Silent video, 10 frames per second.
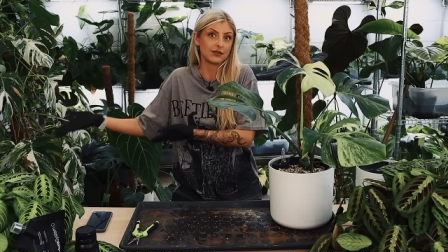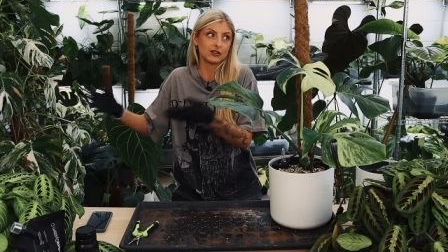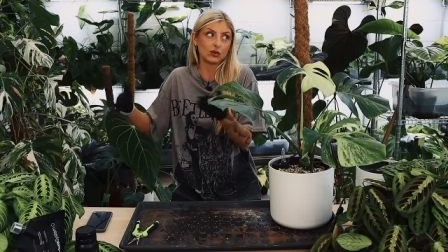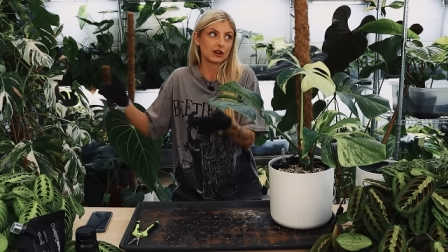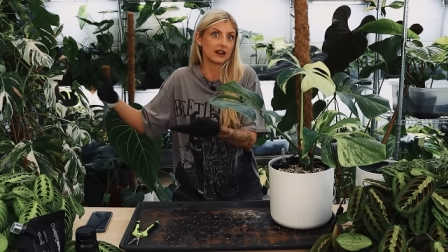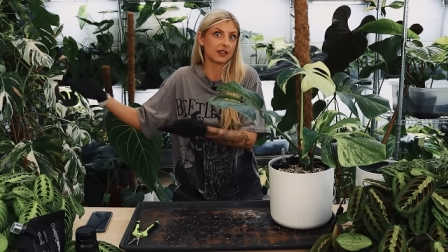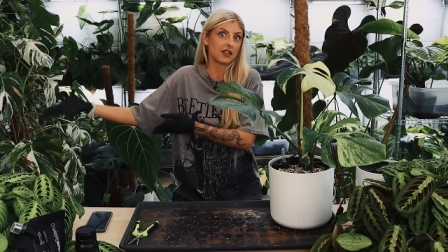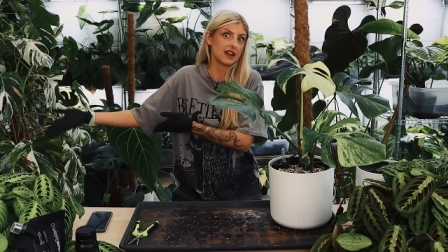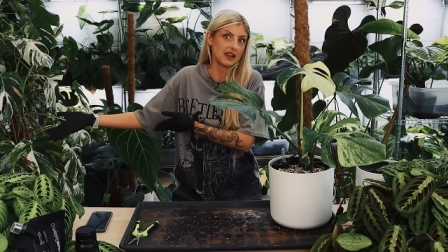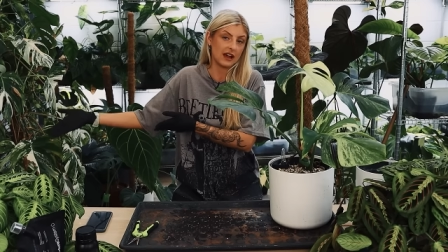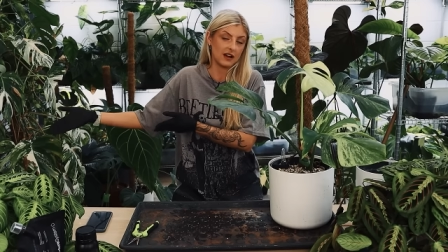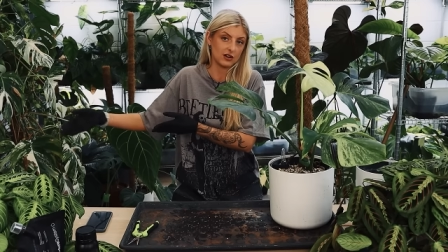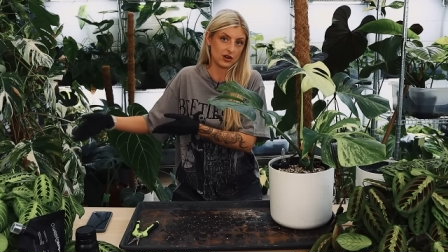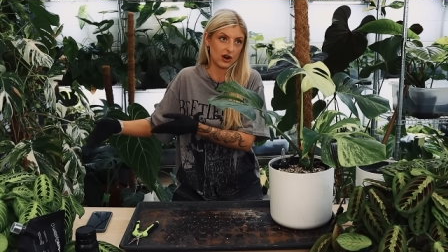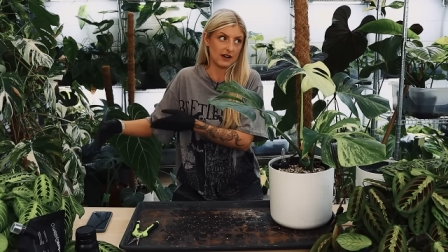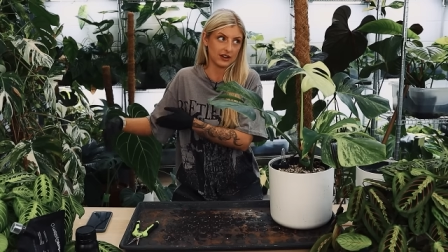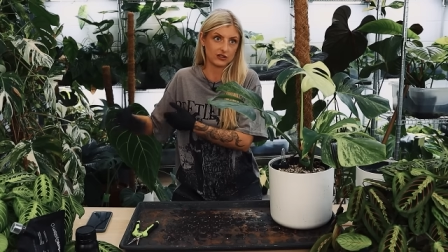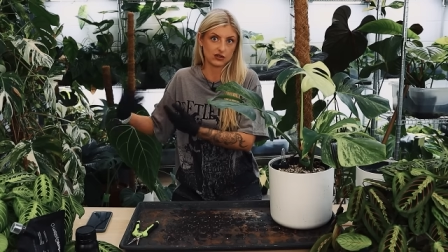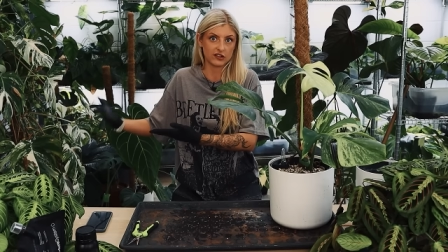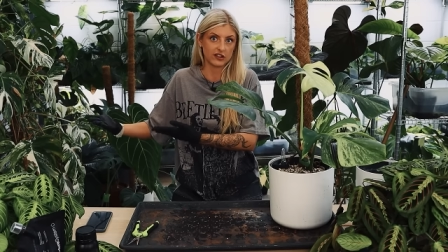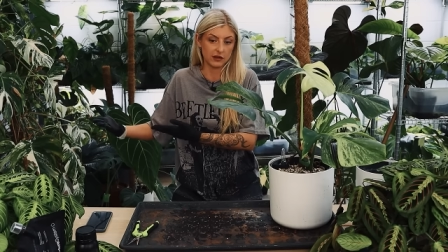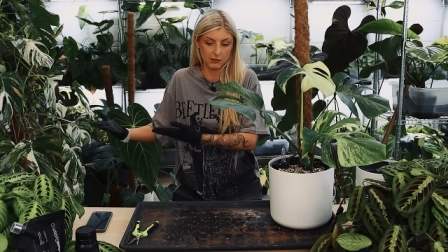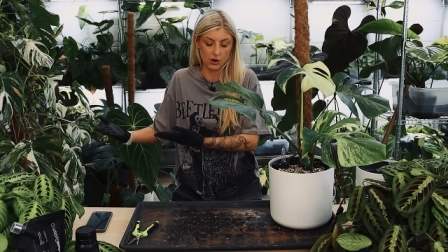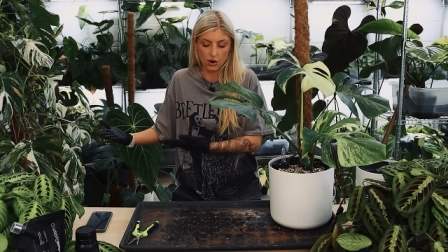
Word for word: They don't look like the thing yet, and you're having to trust them.